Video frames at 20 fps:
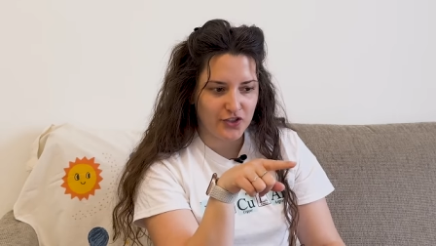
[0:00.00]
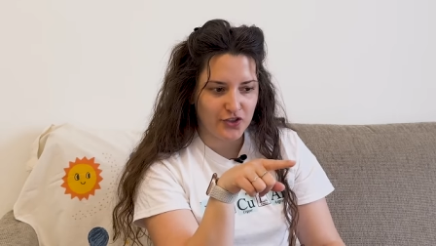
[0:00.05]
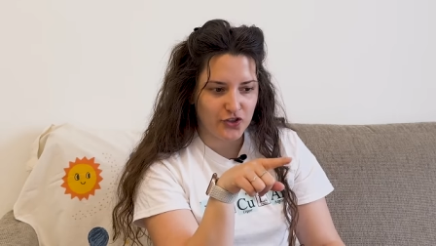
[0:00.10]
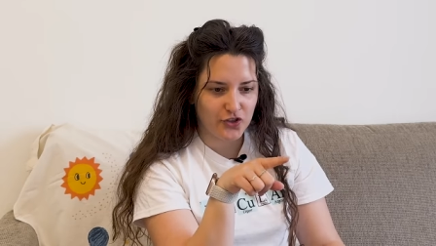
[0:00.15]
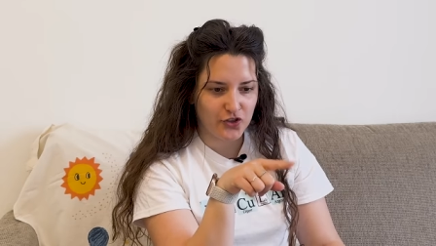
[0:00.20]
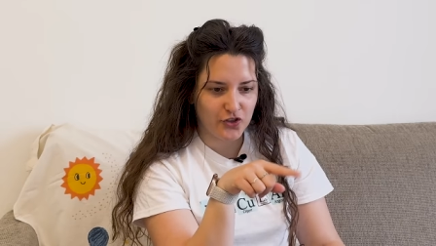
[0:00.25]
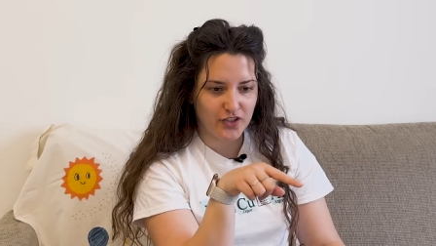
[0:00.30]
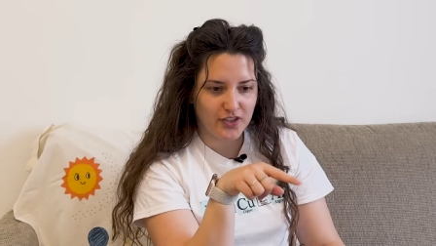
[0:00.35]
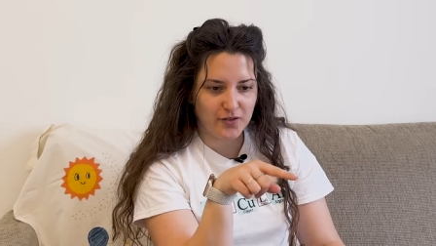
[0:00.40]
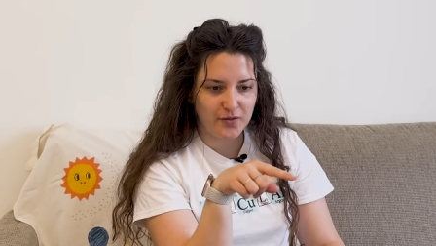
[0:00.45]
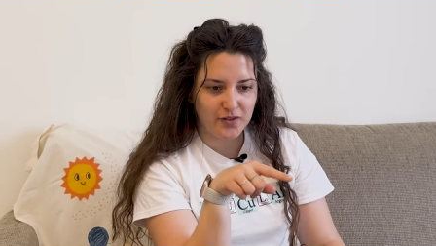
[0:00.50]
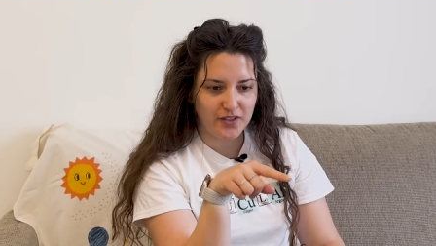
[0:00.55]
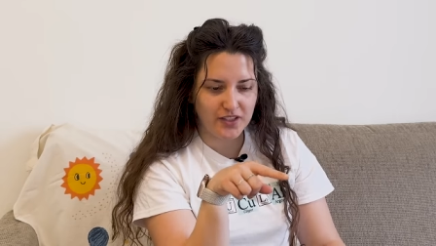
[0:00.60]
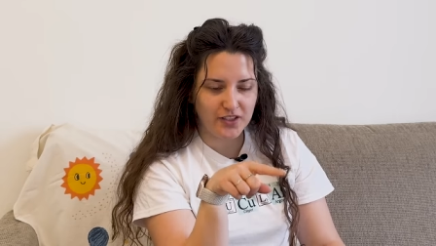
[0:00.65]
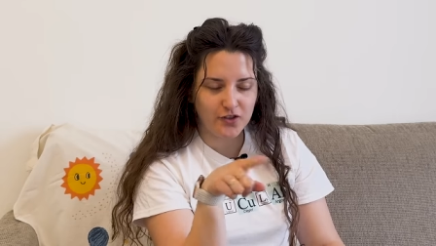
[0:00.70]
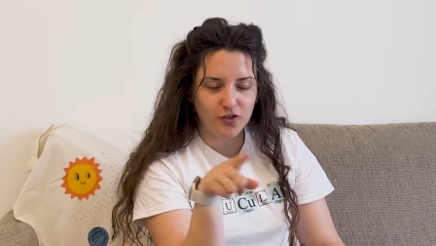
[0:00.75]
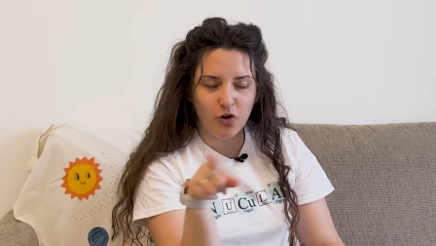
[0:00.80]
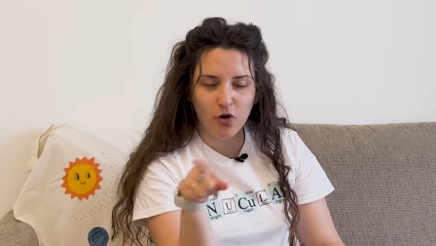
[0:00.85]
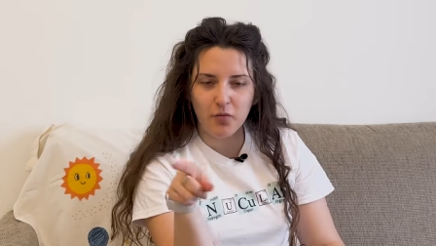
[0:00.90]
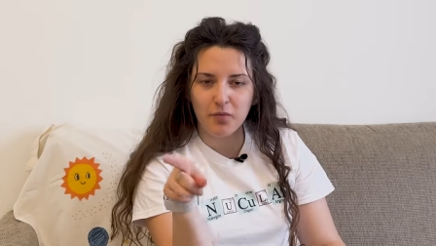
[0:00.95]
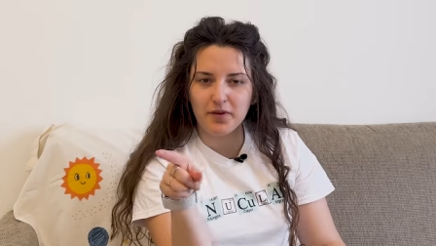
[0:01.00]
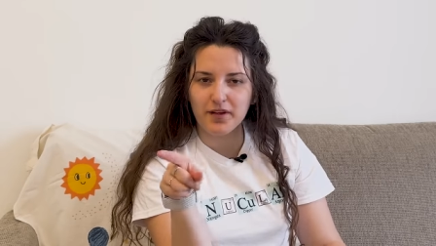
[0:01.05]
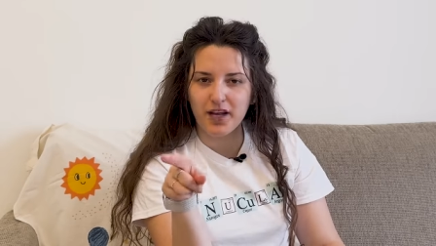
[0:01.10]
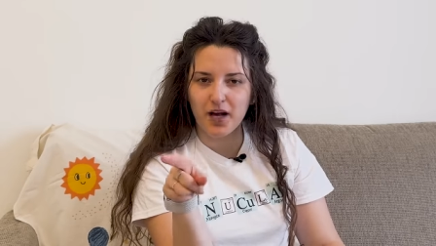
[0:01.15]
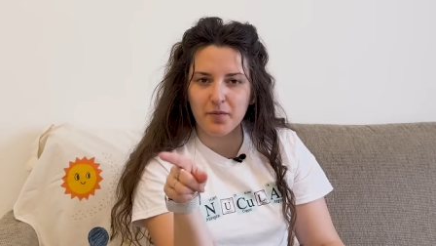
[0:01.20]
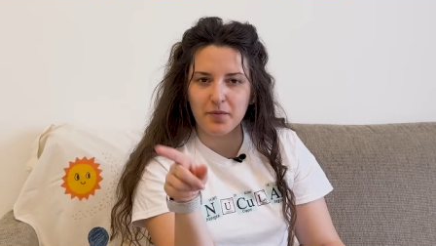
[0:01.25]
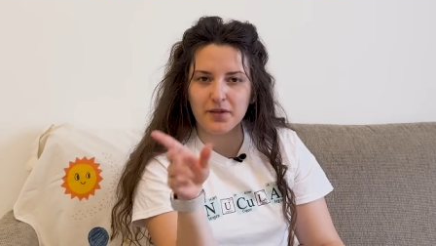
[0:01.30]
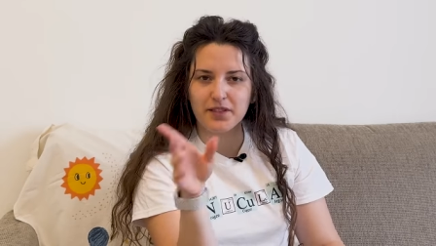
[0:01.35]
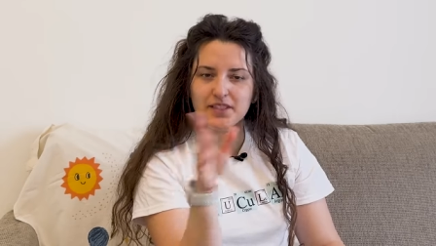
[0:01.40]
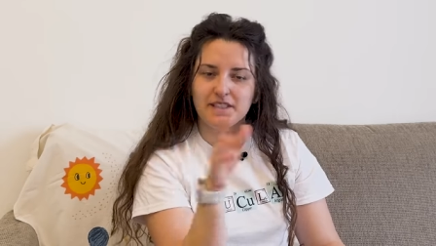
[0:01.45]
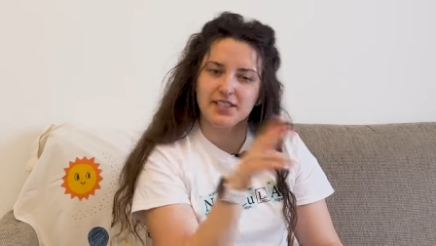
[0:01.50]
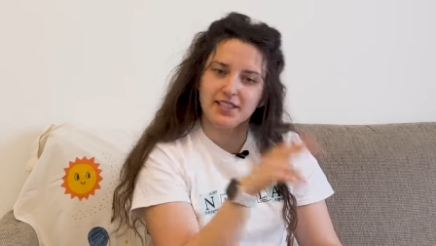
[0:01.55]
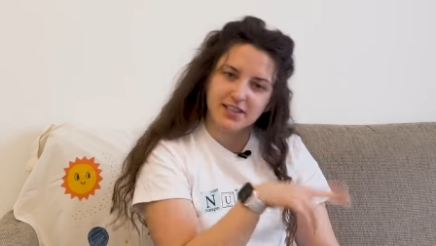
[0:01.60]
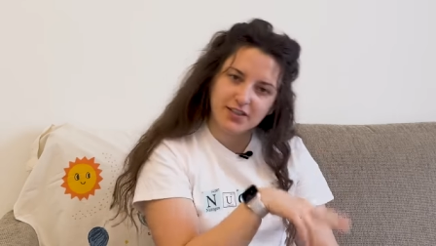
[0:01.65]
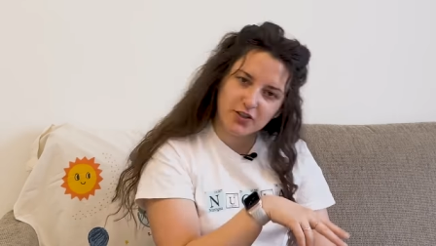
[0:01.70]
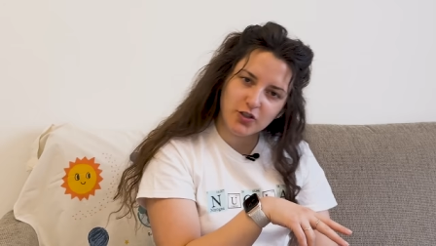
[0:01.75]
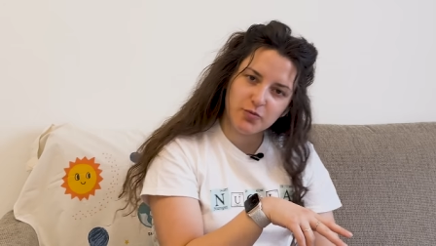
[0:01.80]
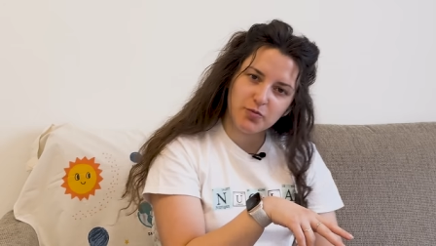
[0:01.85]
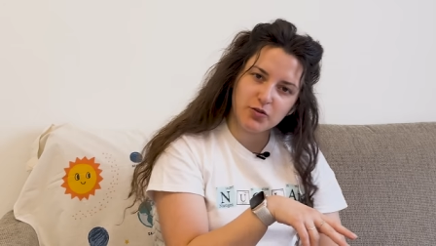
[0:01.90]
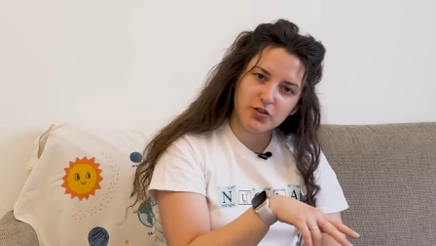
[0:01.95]
Shouldn't it open up a
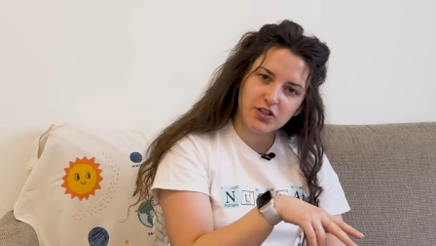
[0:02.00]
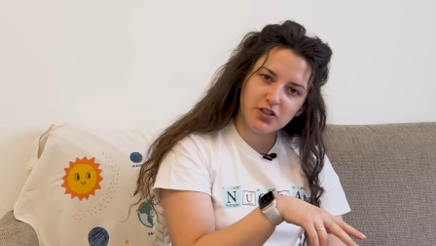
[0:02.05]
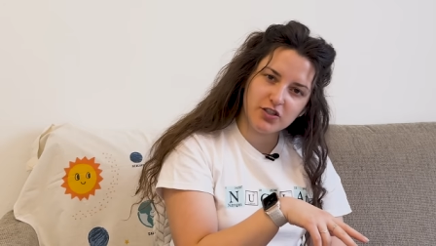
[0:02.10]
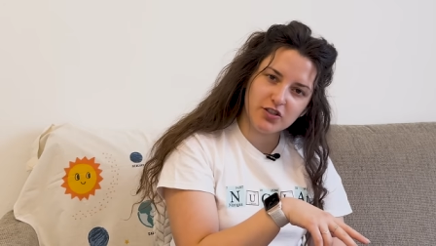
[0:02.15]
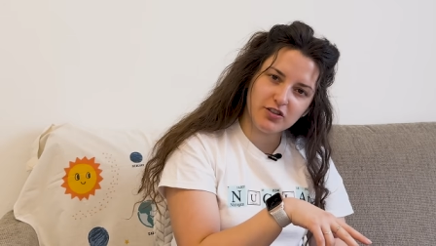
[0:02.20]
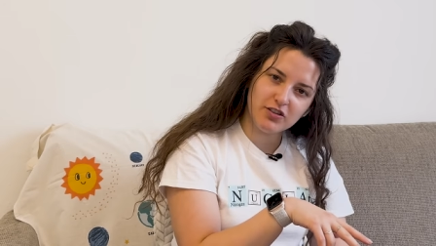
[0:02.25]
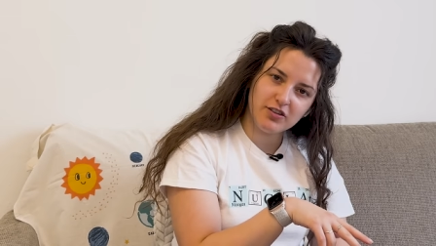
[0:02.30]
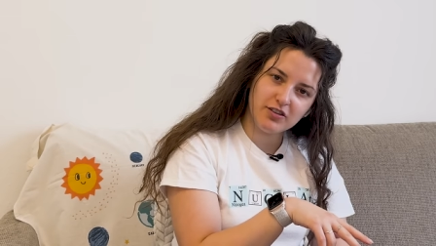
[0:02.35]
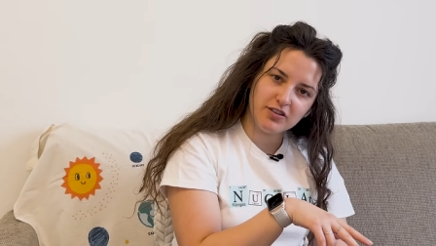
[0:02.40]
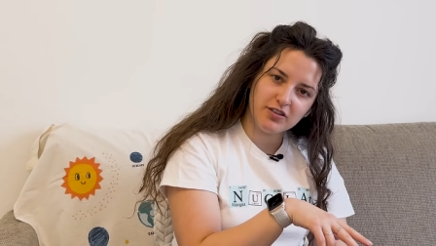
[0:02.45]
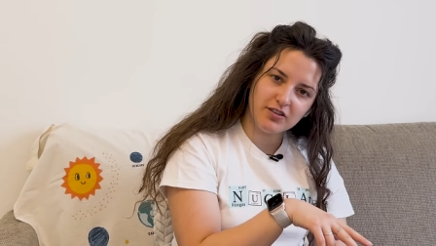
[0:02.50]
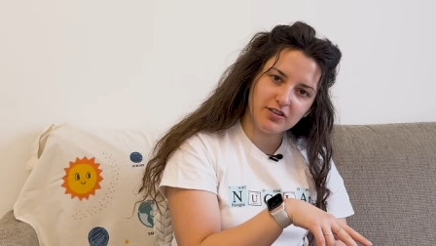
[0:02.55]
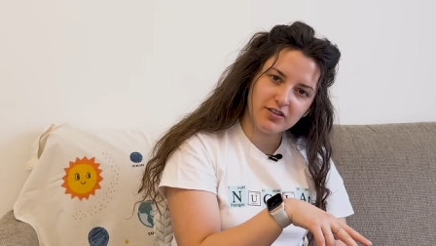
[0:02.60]
senior position?